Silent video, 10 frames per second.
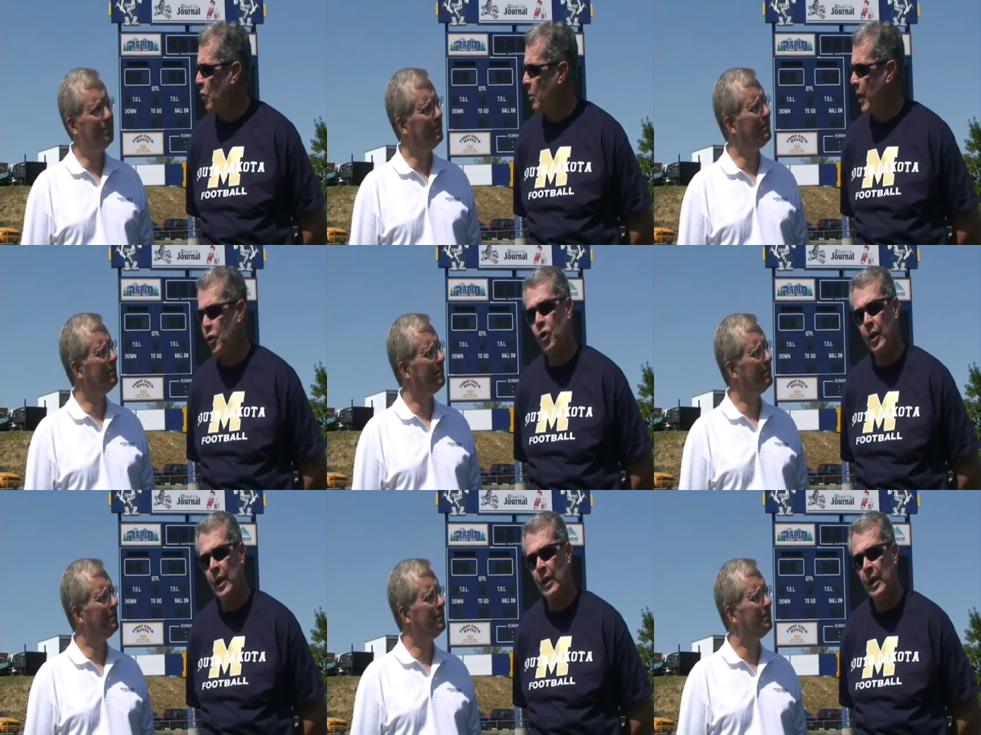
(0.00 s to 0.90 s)

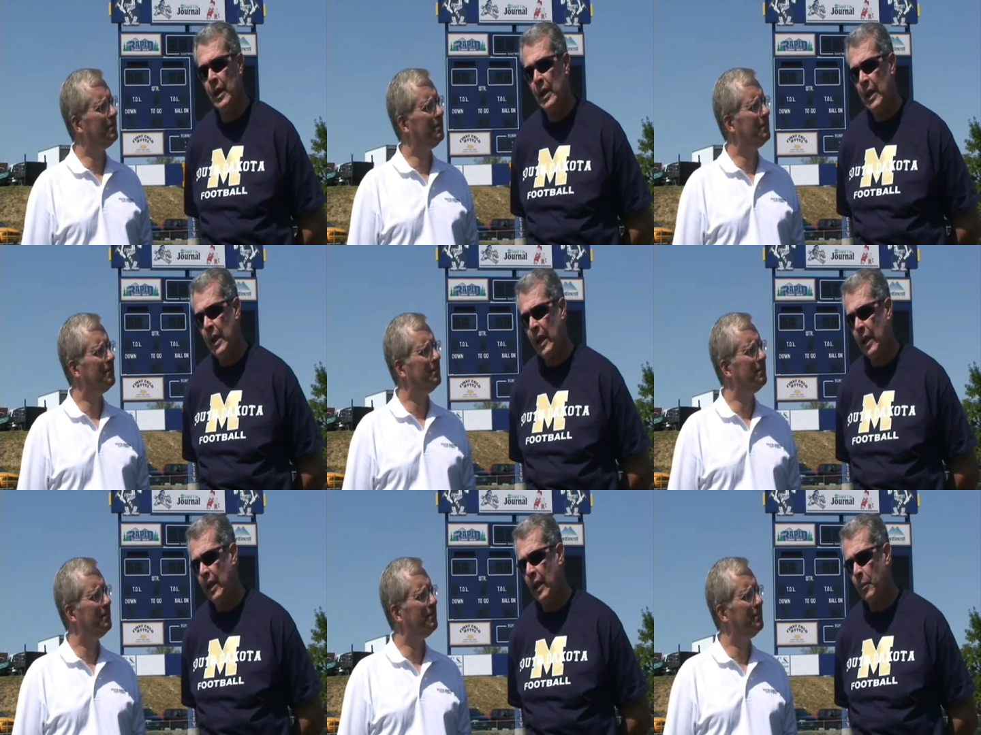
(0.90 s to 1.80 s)
Speaker 1: formation, and
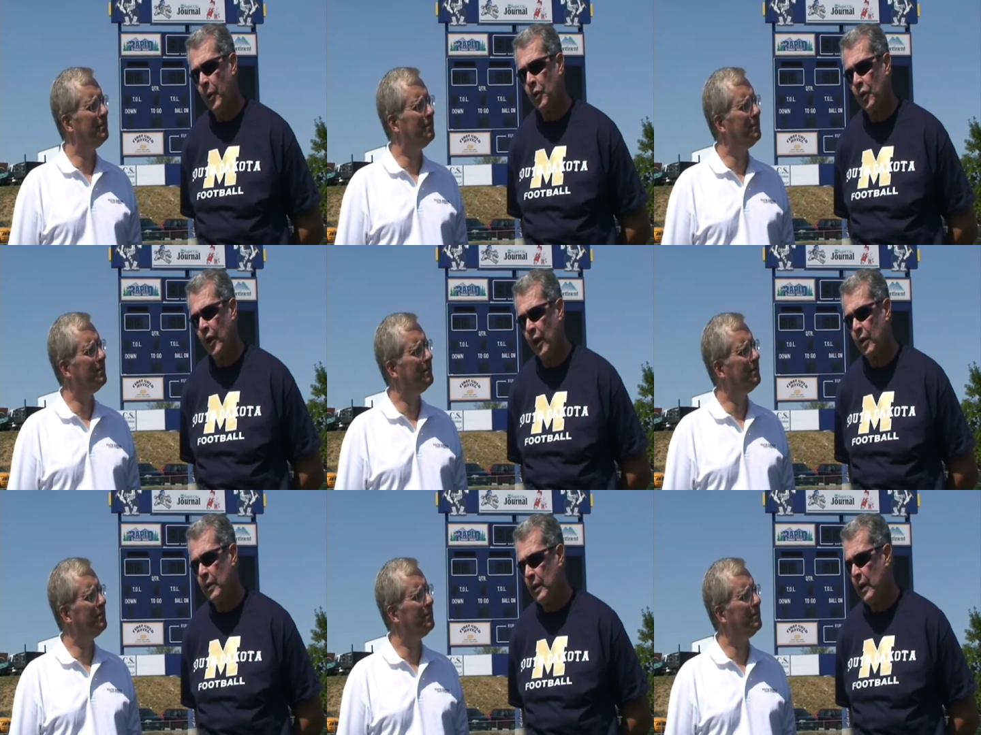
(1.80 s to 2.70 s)
and uh,
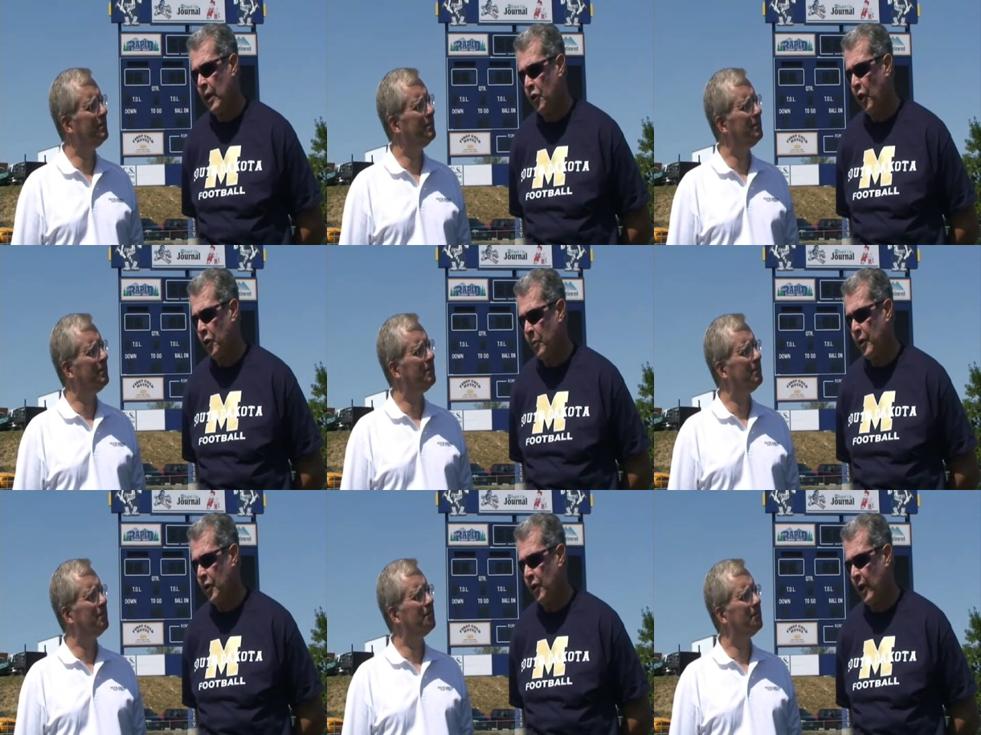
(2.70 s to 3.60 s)
personnel
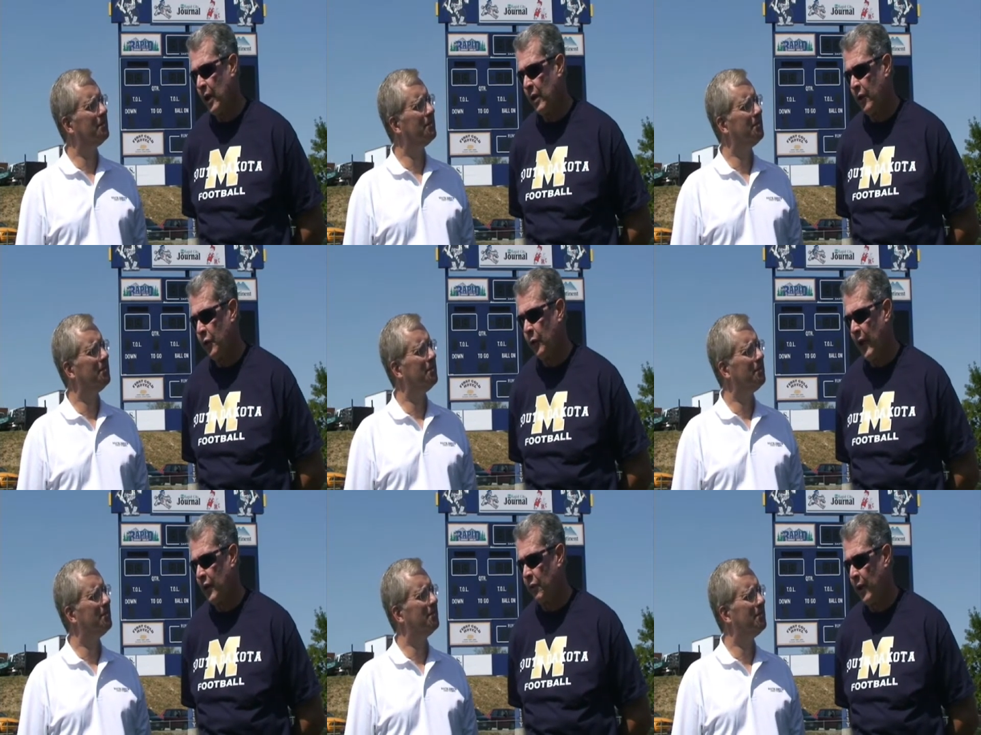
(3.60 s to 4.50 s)
adjustments uh,
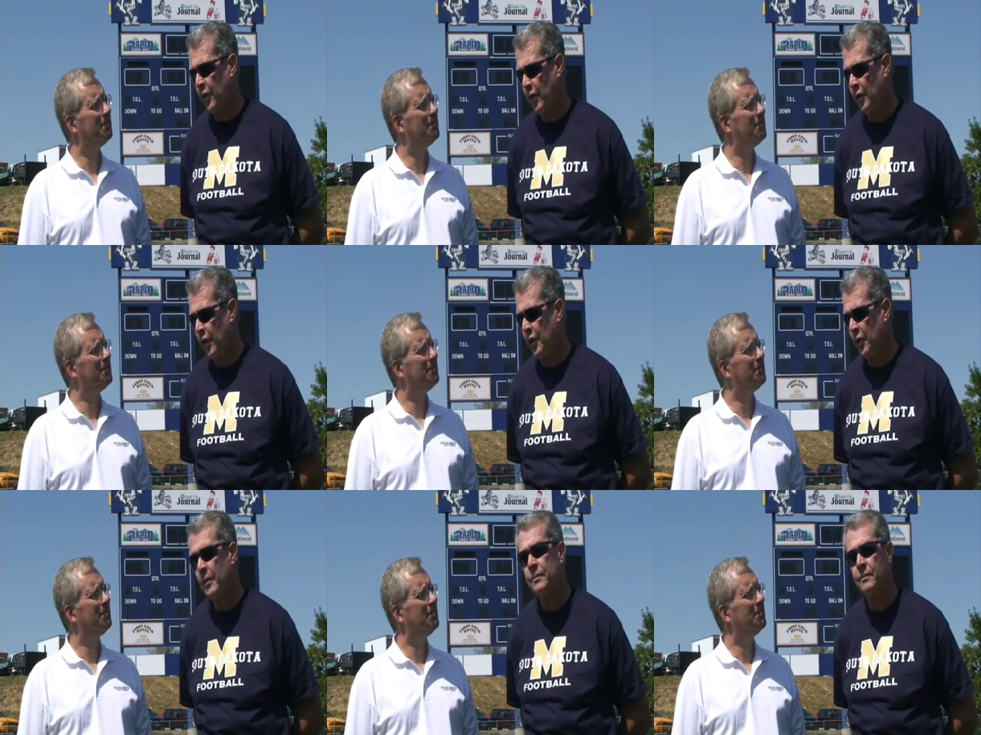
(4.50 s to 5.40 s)
throughout the
Speaker 2: rest of the
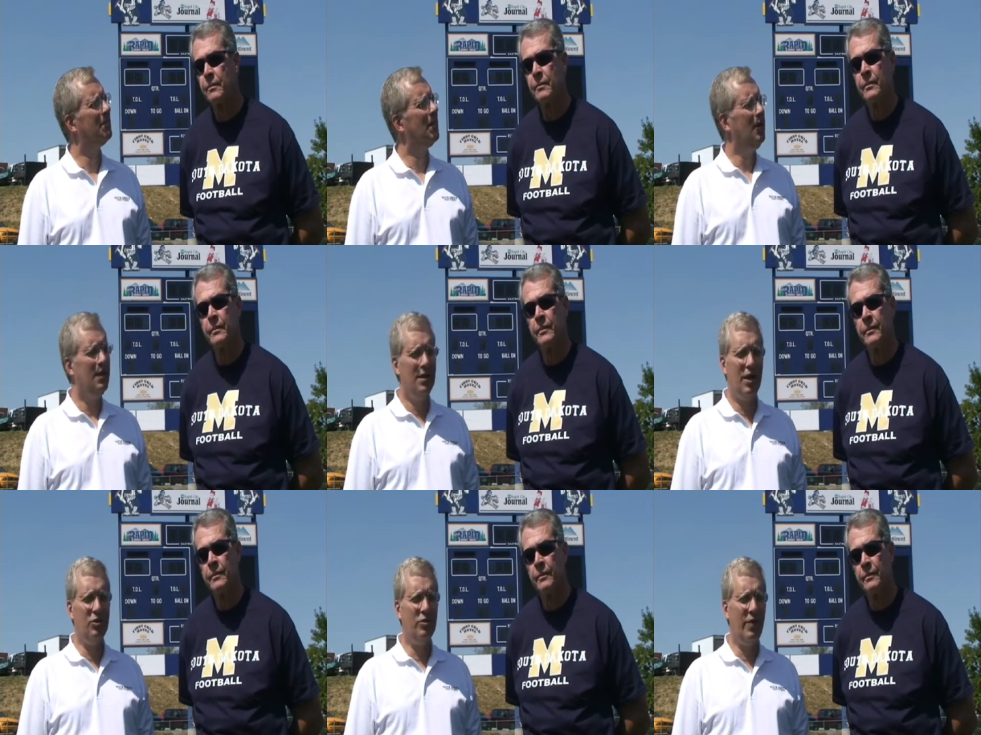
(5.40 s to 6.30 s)
season.
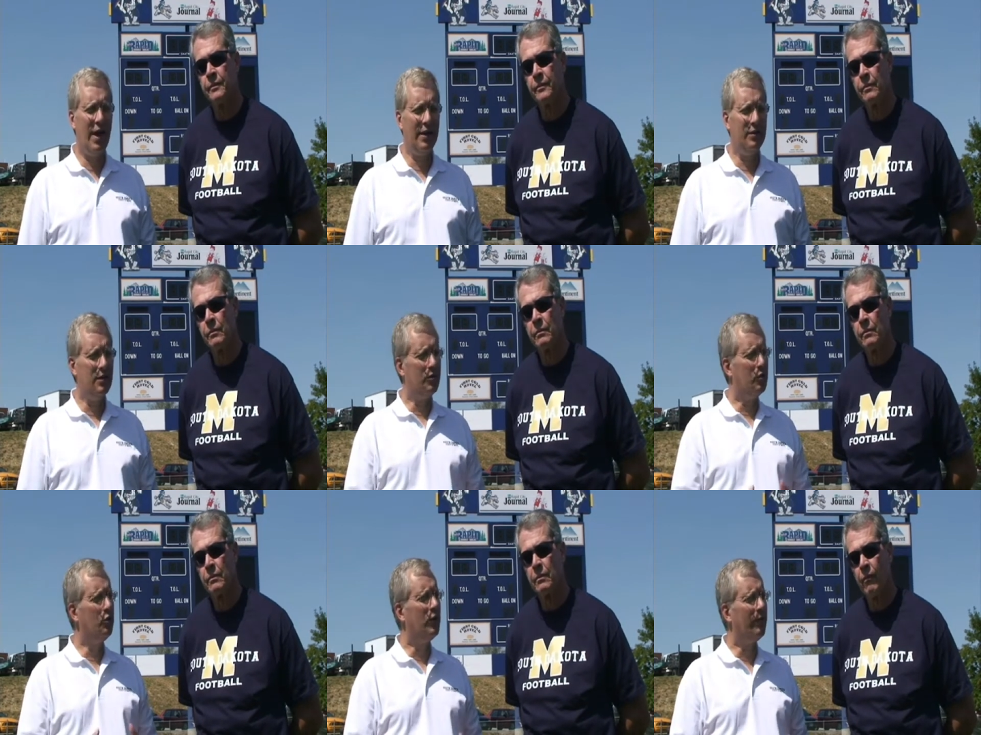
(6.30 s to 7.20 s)
Now, you've had uh,
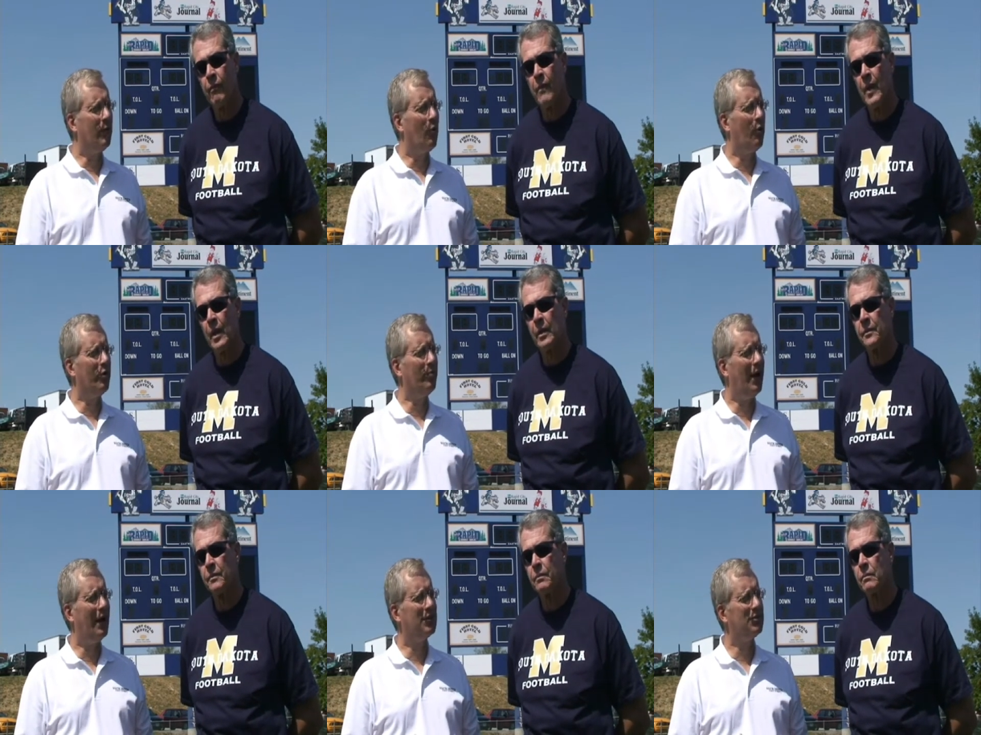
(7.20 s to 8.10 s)
two different
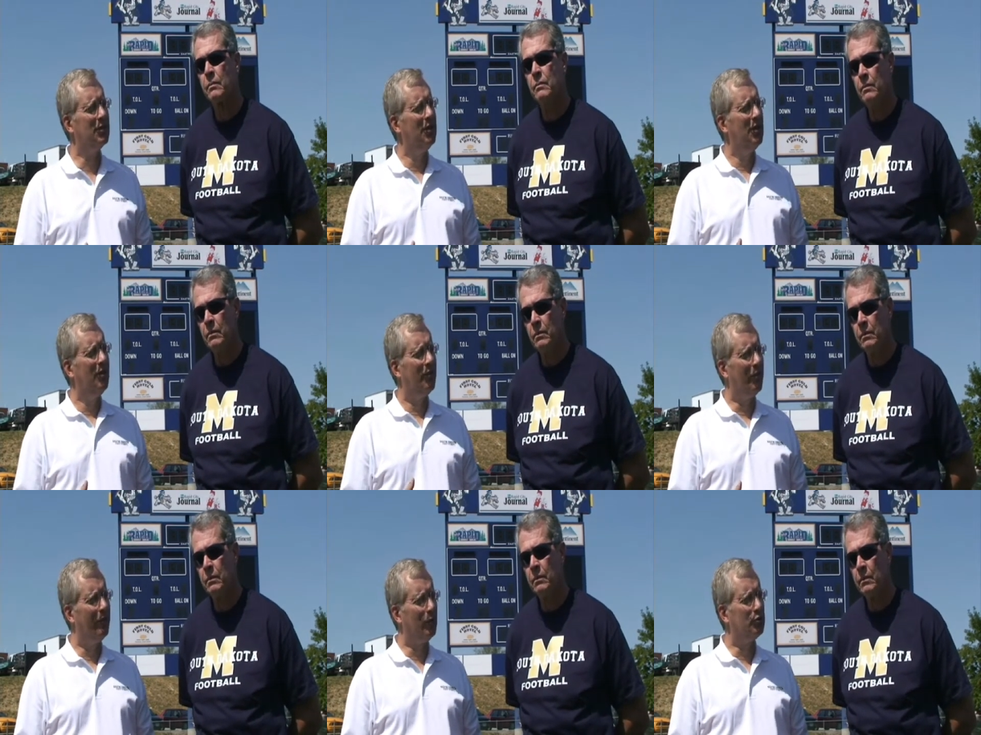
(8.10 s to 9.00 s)
quarterbacks
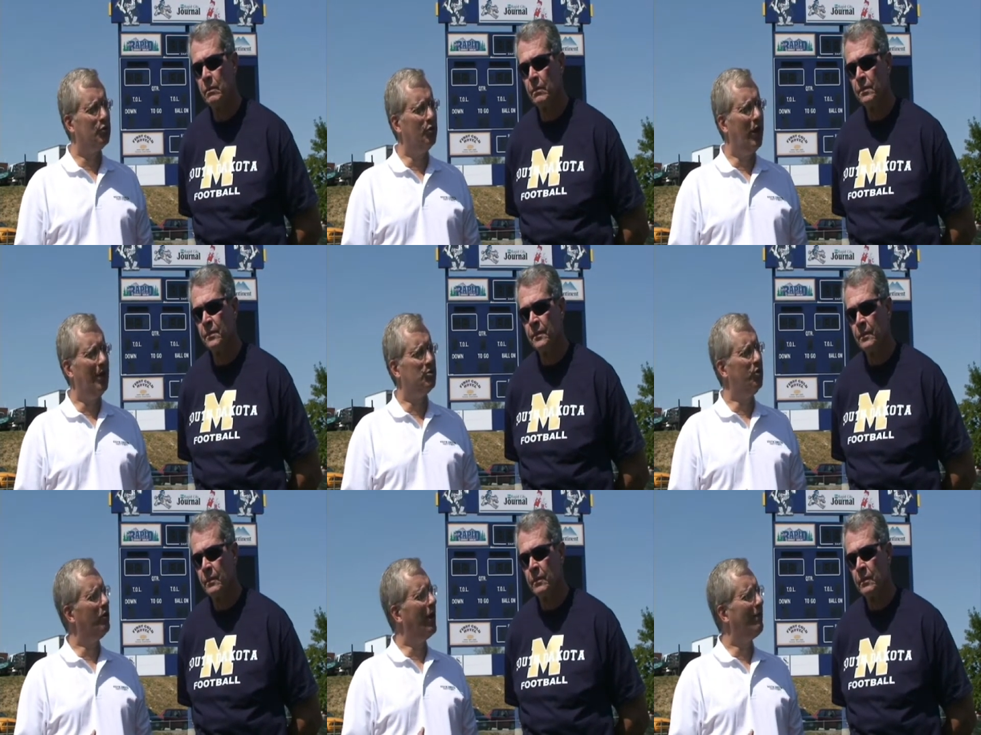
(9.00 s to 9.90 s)
for the first two games.
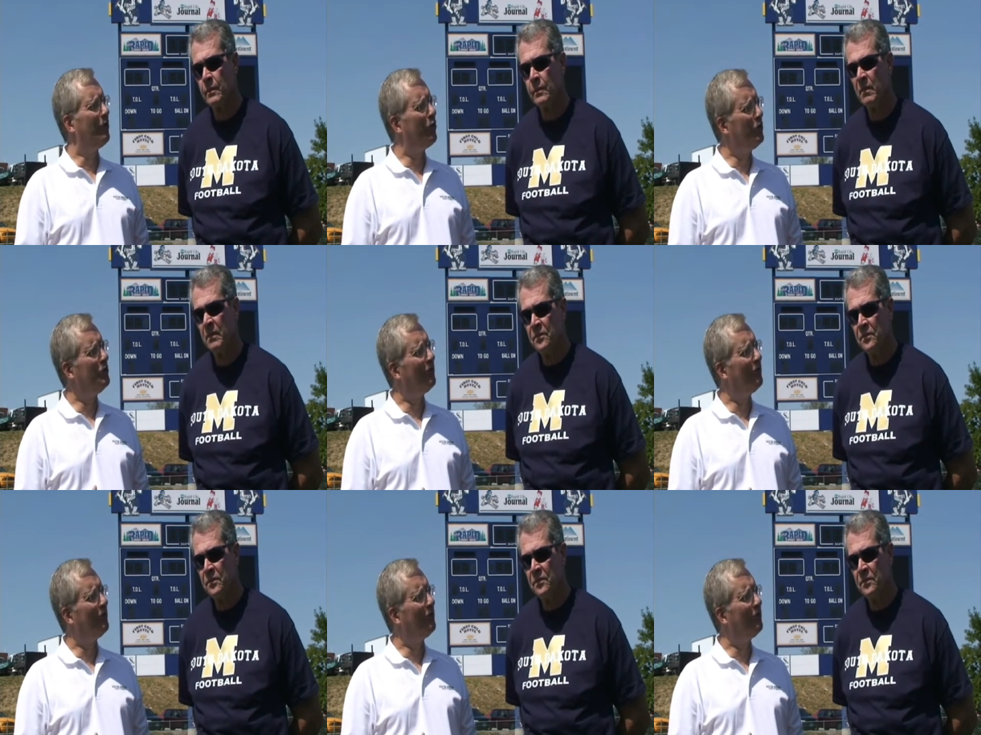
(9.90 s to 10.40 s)
You're going to have a third